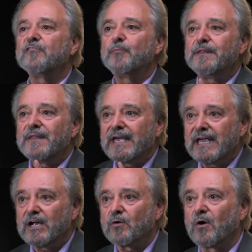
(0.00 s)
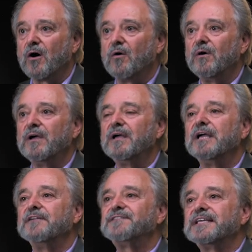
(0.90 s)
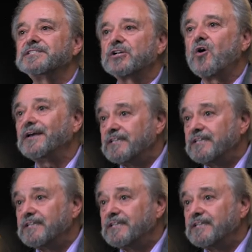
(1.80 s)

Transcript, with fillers: have been the hero if things had gone